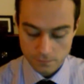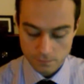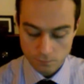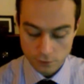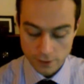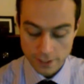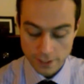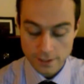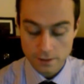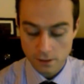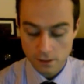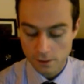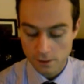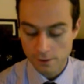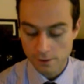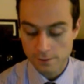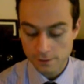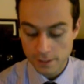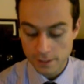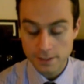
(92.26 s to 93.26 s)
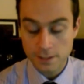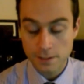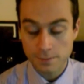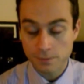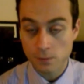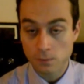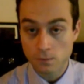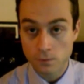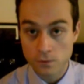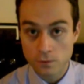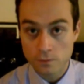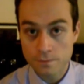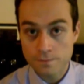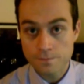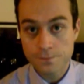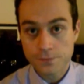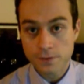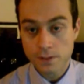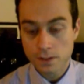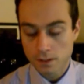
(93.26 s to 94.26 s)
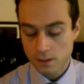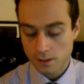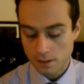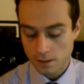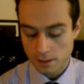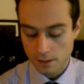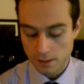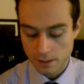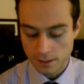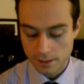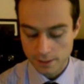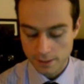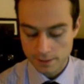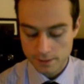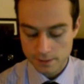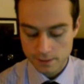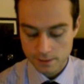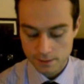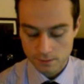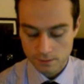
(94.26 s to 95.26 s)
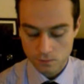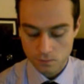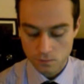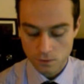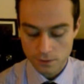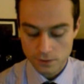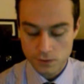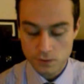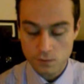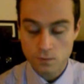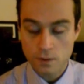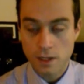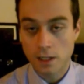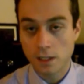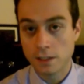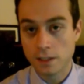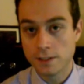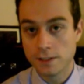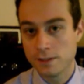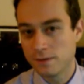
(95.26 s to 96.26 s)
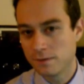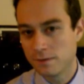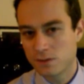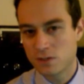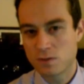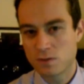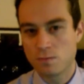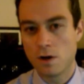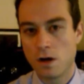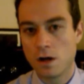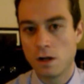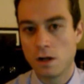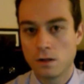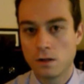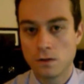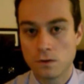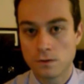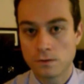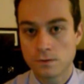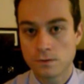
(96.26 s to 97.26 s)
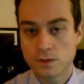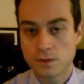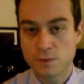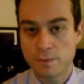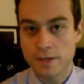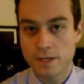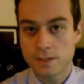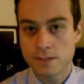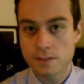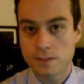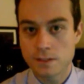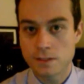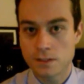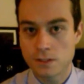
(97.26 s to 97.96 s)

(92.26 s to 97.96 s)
lighten up the room. It works well in small spaces,